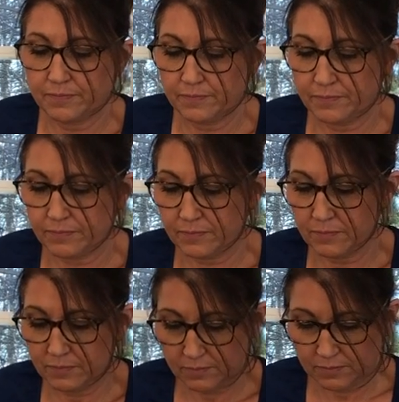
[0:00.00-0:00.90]

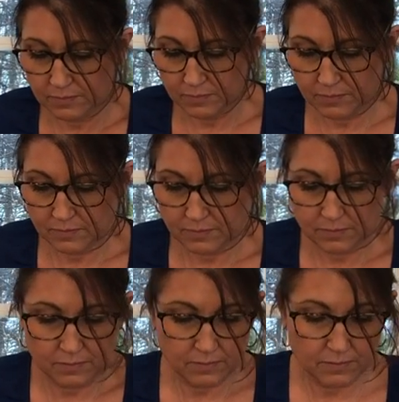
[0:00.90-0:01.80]

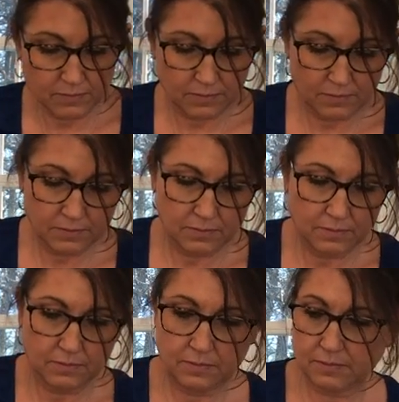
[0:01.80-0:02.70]

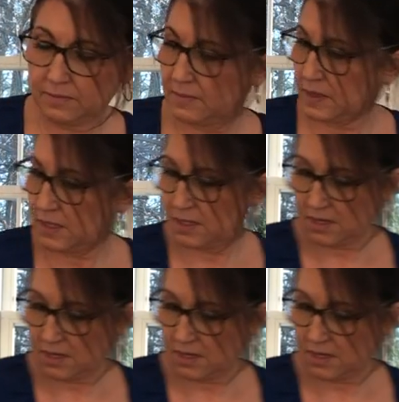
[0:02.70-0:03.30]
Nobody speaks.